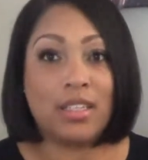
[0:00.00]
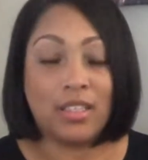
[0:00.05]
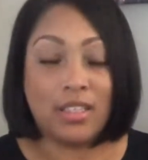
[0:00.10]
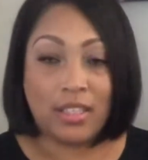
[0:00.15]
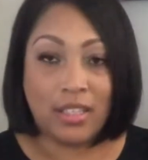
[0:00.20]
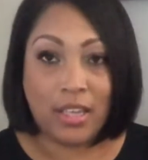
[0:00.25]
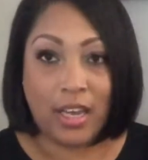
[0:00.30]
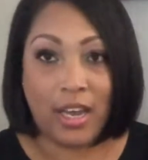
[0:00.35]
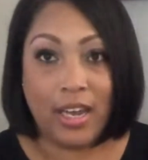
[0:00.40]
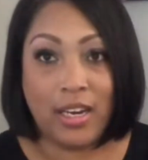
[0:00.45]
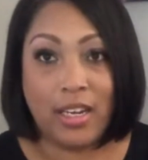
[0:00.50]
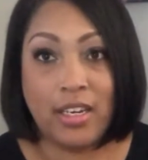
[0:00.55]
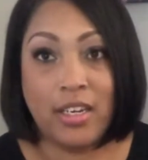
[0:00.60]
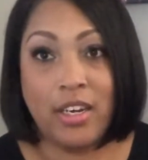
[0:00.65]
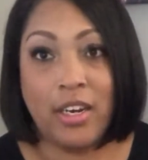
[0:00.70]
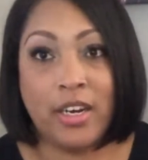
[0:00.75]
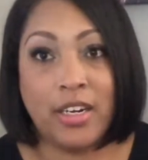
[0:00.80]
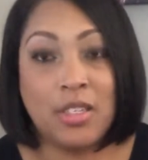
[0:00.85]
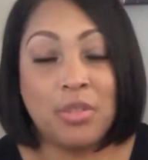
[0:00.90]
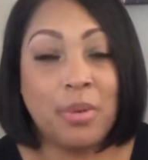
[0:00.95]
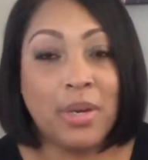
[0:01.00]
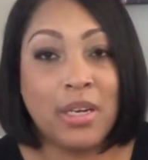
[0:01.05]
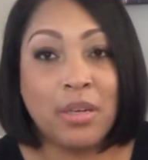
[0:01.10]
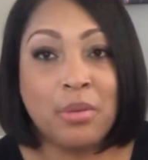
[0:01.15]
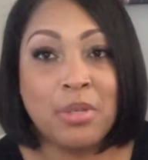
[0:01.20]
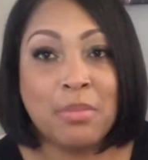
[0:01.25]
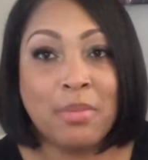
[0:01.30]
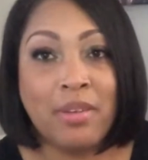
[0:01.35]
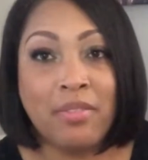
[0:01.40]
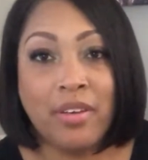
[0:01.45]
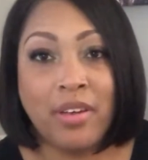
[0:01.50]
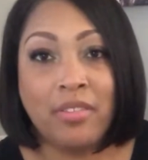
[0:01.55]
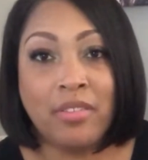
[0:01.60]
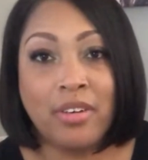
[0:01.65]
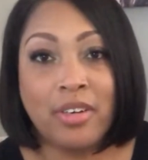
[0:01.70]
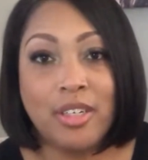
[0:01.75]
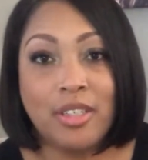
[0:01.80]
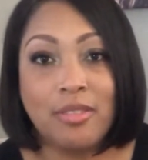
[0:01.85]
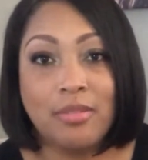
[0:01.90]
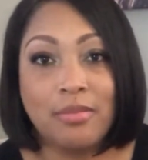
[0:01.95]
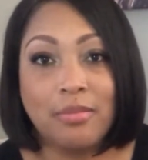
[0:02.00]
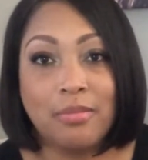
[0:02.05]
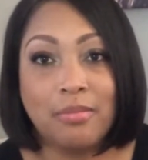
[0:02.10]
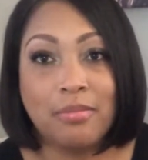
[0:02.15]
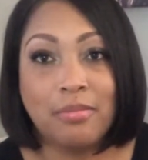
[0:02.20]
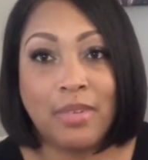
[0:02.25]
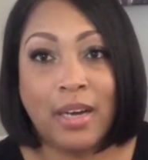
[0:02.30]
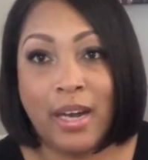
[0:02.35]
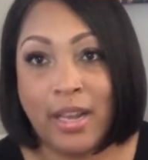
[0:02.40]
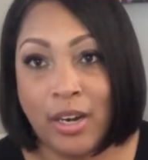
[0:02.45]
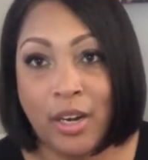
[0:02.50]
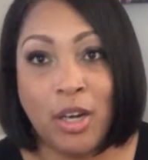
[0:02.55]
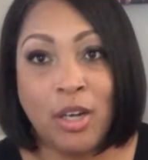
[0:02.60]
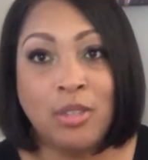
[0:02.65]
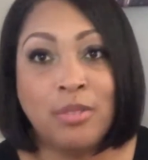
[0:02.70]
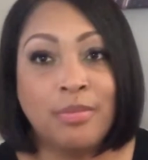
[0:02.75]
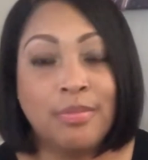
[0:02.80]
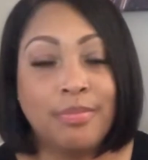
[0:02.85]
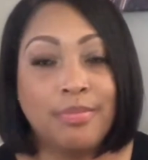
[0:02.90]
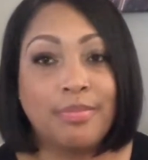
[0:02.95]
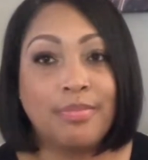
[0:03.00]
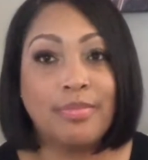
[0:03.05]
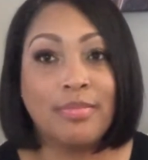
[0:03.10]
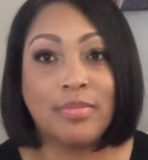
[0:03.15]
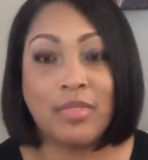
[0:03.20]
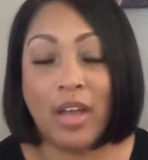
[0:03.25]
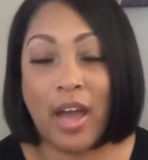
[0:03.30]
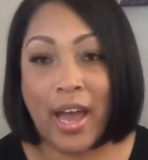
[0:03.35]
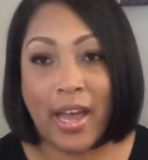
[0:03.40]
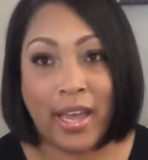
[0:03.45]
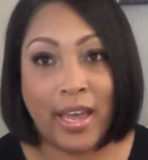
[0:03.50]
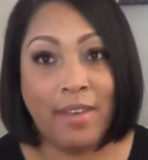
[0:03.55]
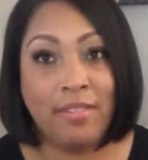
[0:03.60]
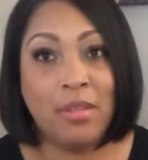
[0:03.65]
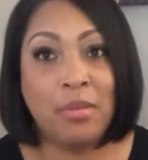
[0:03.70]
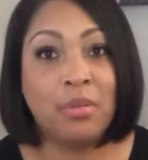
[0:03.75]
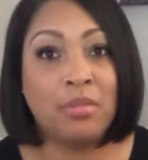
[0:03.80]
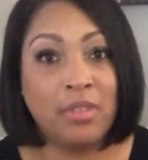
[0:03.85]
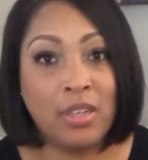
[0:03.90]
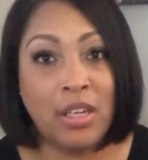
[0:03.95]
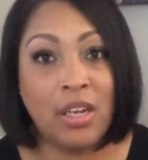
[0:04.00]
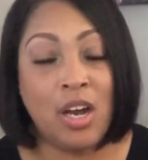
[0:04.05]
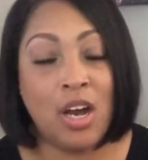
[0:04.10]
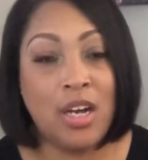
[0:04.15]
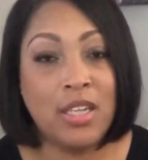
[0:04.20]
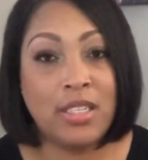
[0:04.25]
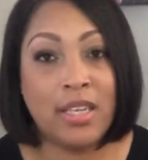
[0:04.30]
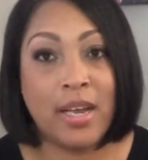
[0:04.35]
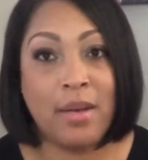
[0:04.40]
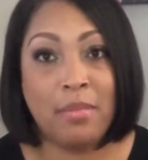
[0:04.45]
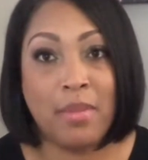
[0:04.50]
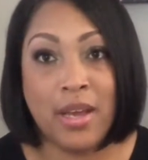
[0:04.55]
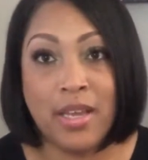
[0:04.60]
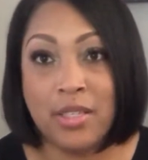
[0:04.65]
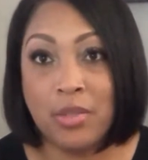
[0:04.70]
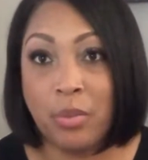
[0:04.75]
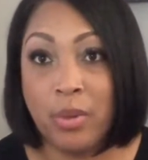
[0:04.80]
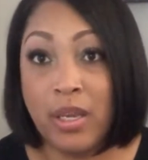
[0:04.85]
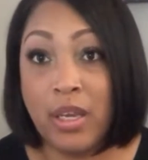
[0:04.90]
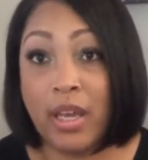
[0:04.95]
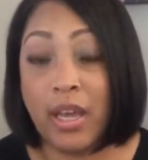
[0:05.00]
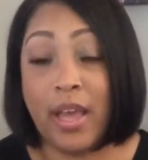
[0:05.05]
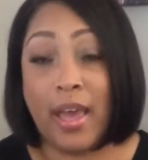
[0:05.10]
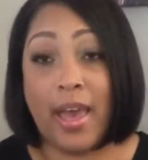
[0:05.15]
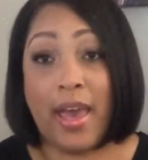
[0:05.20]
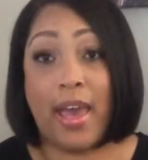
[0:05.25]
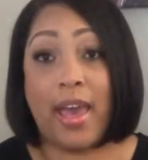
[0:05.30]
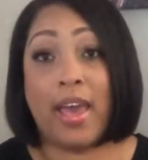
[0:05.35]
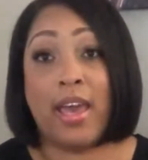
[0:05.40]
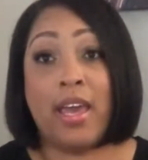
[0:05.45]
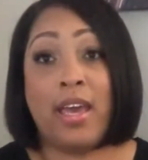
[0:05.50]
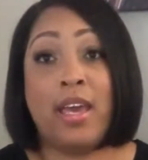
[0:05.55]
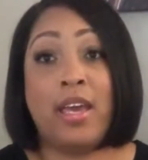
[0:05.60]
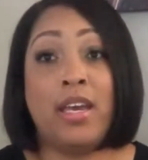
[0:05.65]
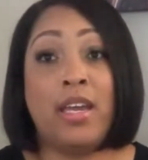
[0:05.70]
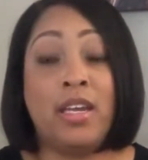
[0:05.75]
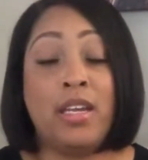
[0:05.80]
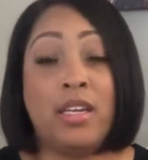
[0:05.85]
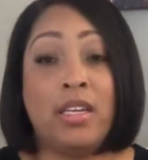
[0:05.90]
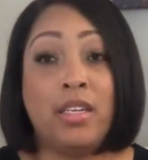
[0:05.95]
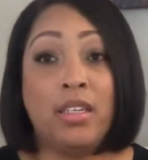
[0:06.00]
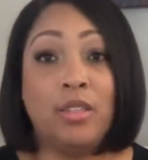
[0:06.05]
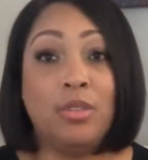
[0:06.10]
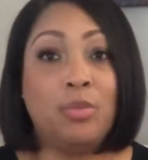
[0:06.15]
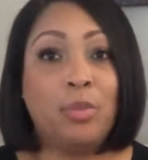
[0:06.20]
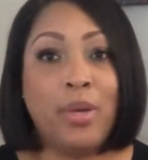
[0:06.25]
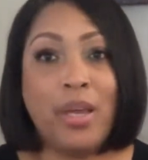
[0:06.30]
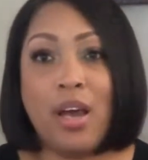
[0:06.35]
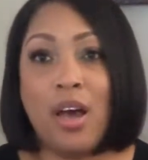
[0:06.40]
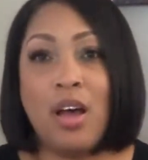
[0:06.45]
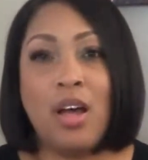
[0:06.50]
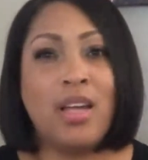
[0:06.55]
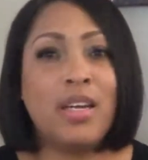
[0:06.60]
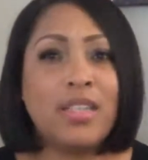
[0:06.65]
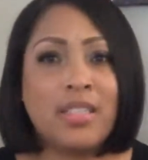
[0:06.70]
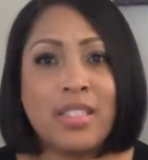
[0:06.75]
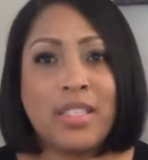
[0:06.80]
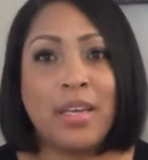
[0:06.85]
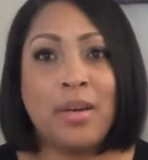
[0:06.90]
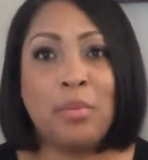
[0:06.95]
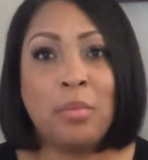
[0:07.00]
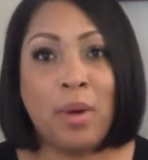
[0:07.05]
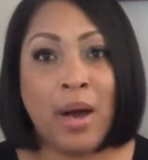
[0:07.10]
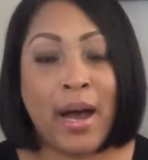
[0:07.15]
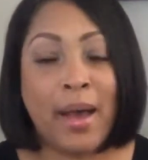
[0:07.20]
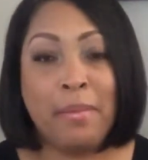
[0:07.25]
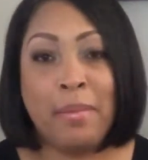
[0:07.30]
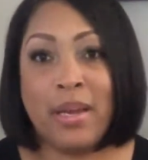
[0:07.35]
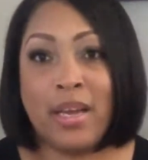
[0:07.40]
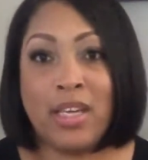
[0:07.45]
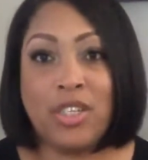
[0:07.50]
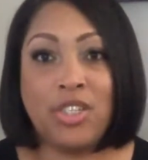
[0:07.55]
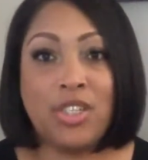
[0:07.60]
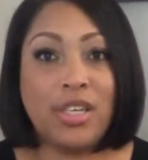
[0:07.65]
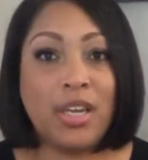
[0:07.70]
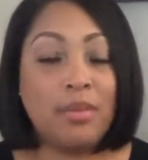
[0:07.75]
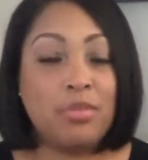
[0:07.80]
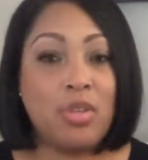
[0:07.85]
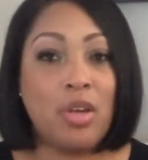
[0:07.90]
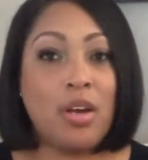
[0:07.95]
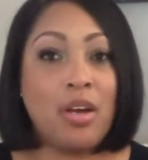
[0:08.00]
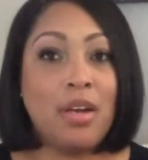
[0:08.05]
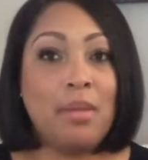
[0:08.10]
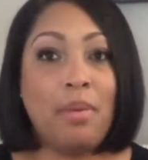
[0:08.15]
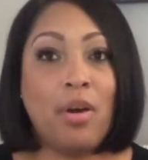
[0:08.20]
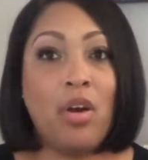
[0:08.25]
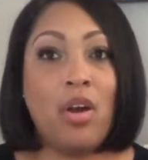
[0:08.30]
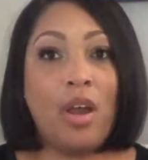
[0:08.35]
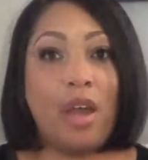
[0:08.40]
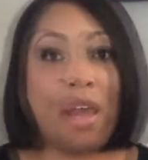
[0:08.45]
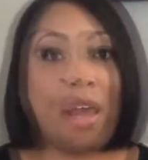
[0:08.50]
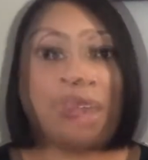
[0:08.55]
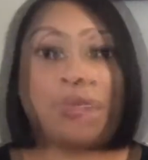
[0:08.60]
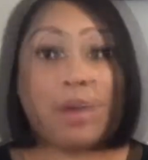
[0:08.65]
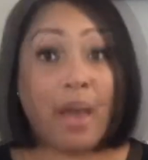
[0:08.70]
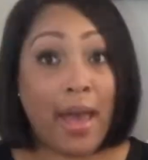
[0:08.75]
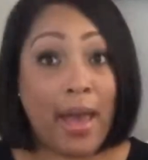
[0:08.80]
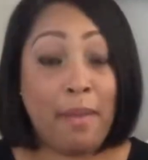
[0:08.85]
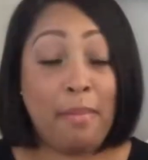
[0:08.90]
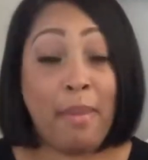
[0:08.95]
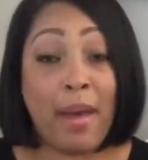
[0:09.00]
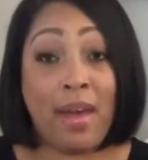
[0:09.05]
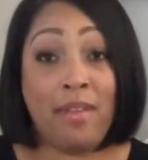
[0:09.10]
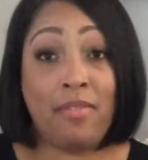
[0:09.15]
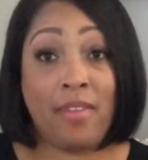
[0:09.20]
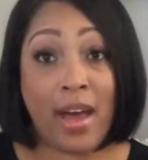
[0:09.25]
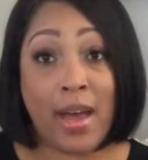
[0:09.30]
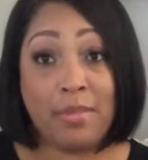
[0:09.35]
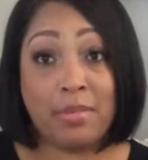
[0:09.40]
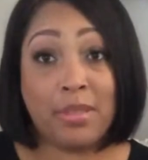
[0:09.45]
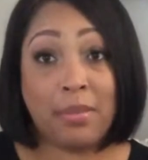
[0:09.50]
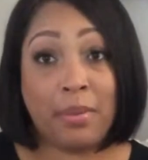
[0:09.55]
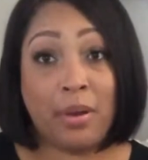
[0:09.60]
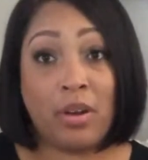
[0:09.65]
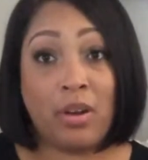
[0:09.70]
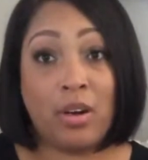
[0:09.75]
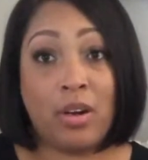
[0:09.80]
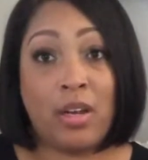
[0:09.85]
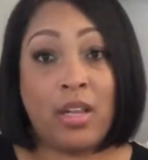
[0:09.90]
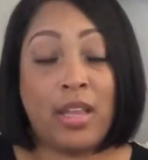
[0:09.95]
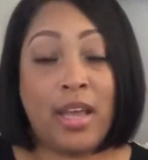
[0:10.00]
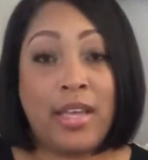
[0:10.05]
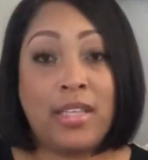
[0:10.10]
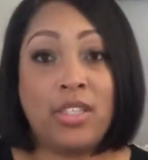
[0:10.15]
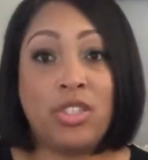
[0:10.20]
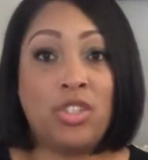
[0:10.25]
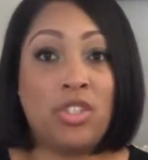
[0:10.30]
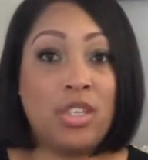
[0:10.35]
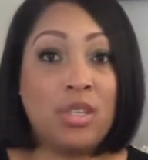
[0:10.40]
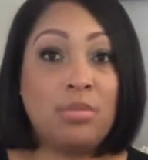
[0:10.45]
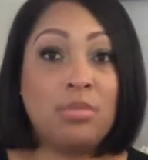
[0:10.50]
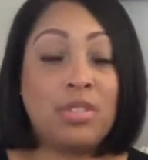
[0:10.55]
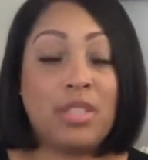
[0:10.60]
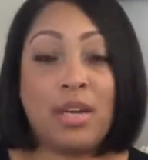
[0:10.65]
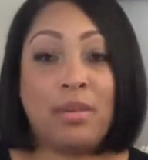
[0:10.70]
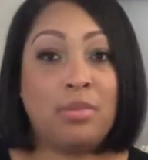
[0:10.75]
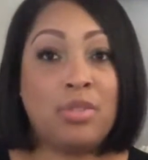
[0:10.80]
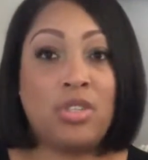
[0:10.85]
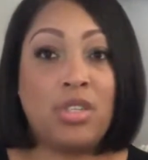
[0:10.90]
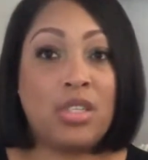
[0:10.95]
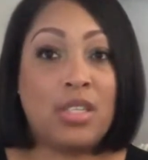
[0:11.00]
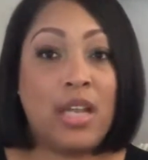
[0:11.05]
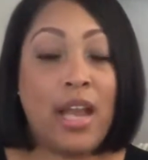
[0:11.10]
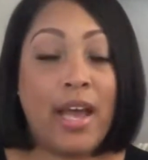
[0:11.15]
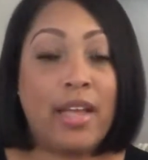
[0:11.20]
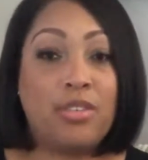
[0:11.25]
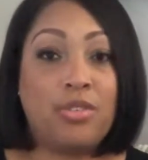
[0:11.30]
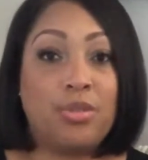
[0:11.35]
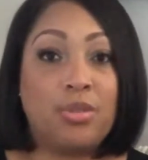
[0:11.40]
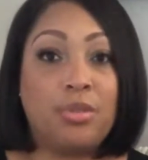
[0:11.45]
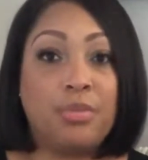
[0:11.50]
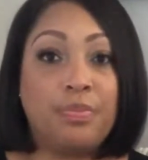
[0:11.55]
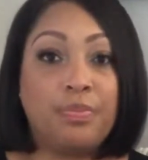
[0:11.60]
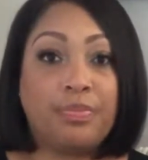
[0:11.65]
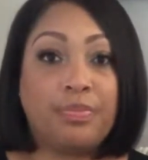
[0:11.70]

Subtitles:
Katie and Derek's wedding was my favorite. I know. I gave them a really hard time last week, and we all understand why, because she kept talking about her ex. So I had bad vibes about her. That was just natural.